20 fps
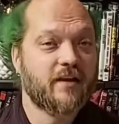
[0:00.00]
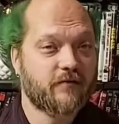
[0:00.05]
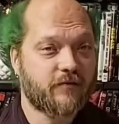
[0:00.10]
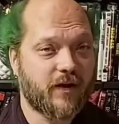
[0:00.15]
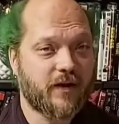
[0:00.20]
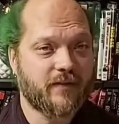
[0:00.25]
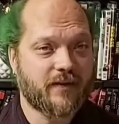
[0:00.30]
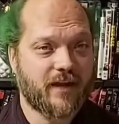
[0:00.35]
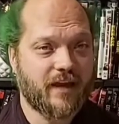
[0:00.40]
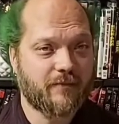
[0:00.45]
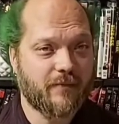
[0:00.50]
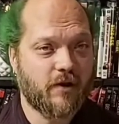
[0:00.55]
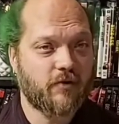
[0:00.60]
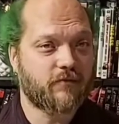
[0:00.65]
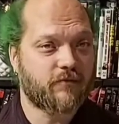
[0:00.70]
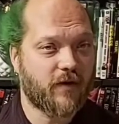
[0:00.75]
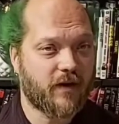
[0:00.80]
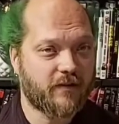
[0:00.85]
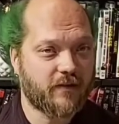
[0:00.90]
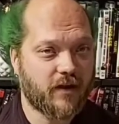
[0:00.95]
Finally came
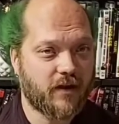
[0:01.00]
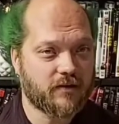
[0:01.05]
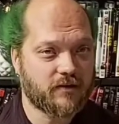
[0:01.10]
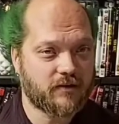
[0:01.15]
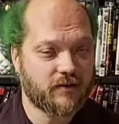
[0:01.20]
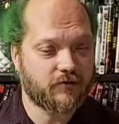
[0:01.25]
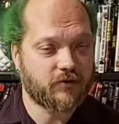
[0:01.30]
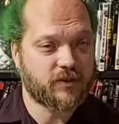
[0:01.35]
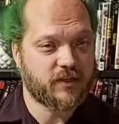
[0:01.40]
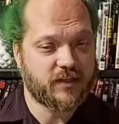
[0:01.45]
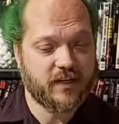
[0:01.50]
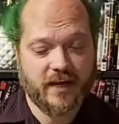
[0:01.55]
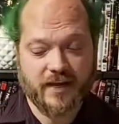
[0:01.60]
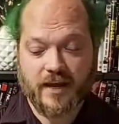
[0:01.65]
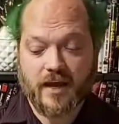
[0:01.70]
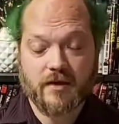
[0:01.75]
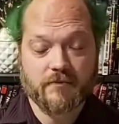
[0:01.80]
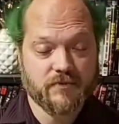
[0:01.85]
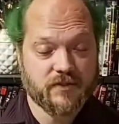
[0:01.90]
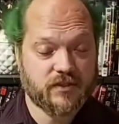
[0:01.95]
out, finally got delivered
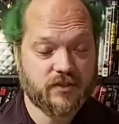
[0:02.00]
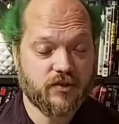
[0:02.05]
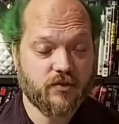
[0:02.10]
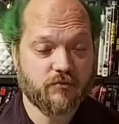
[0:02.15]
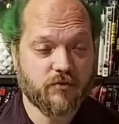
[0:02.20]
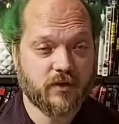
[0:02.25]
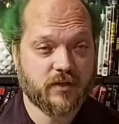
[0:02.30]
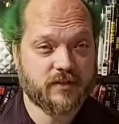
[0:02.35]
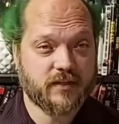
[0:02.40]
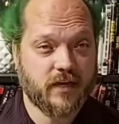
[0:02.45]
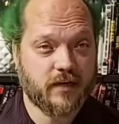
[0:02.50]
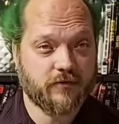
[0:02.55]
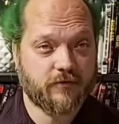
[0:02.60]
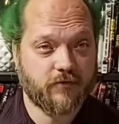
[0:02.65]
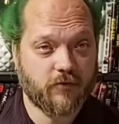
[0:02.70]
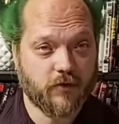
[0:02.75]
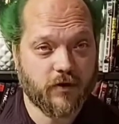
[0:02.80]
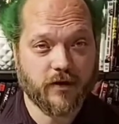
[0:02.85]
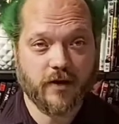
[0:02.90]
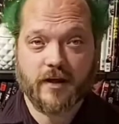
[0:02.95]
today. Super excited
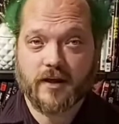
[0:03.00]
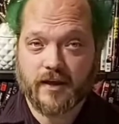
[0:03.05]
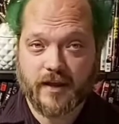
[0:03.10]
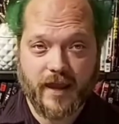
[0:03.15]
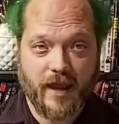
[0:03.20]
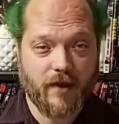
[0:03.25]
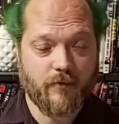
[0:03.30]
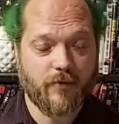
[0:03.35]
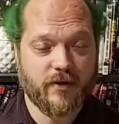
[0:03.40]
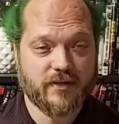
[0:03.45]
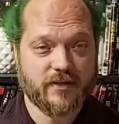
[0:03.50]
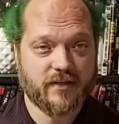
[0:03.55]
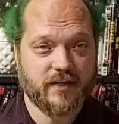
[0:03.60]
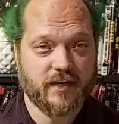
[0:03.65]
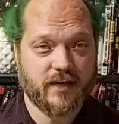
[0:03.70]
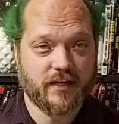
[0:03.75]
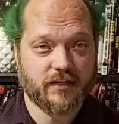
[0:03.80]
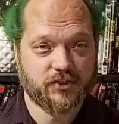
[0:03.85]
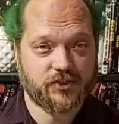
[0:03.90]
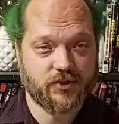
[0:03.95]
for it. Can't wait to
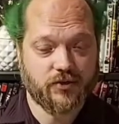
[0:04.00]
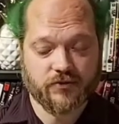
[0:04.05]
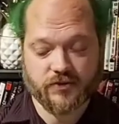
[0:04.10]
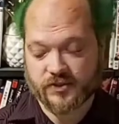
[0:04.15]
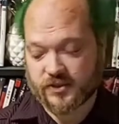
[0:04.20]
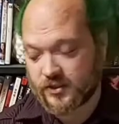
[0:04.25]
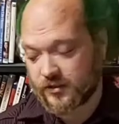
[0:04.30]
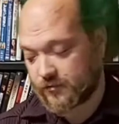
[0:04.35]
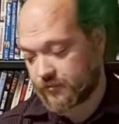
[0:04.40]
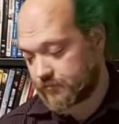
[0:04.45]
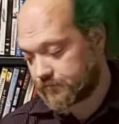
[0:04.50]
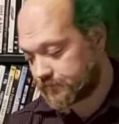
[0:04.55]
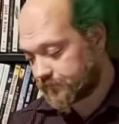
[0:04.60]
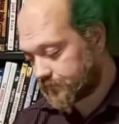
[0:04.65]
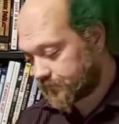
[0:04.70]
dig in and show this to you.